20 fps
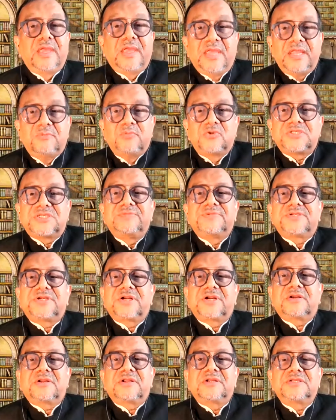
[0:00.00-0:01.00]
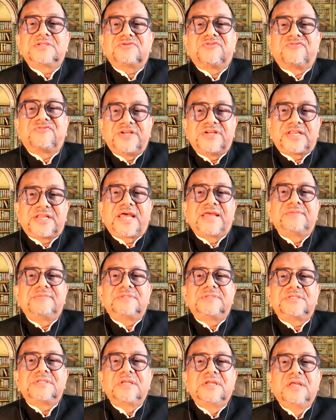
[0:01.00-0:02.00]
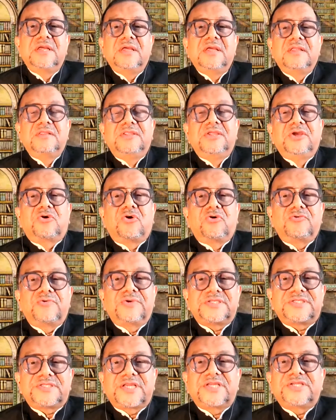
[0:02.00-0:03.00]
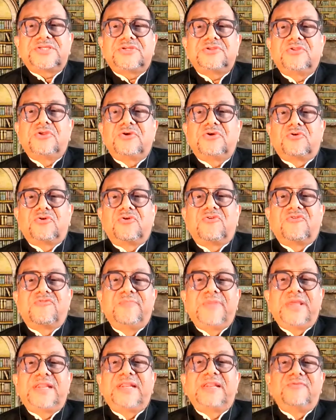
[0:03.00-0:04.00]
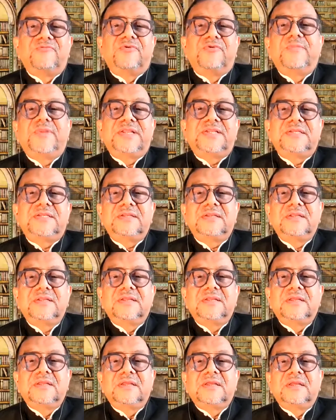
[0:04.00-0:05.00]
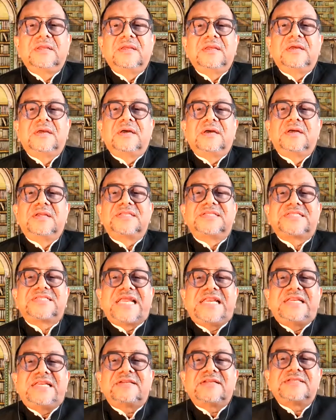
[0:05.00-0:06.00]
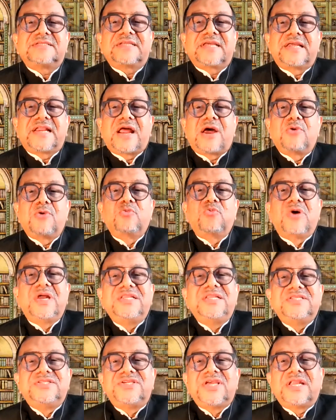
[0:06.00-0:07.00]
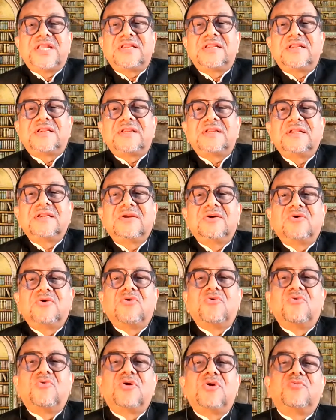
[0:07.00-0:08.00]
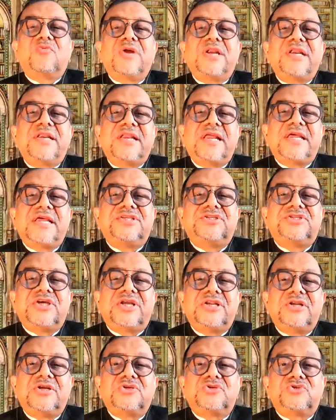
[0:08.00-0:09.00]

In Muslim circles, oftentimes, the conversation on the role of men and women centers around one gender or what one gender